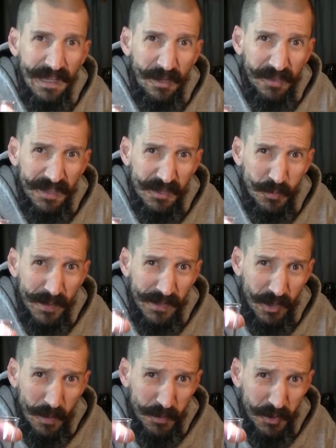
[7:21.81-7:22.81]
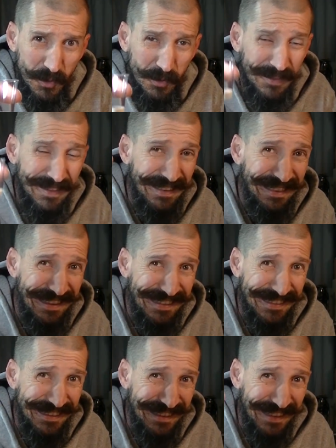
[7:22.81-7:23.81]
Uh, this one is optional.
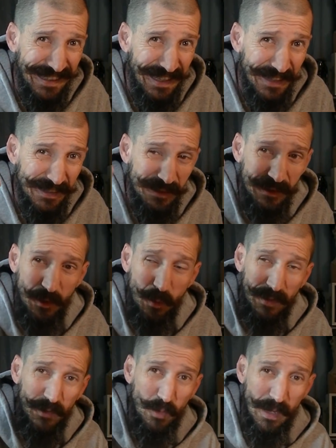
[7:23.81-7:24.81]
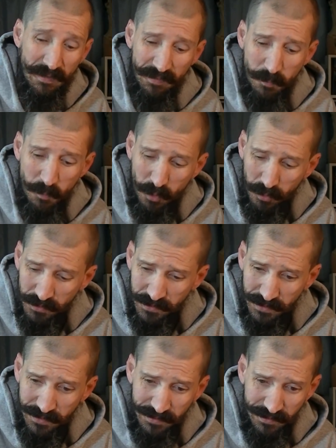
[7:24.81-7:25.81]
This is in case you want to have a
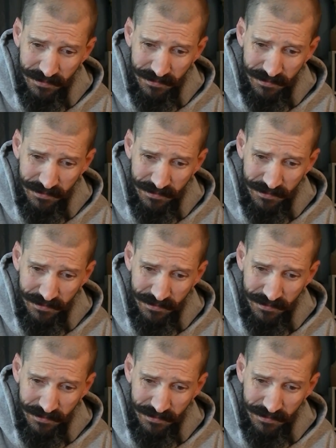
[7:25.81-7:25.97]
moldy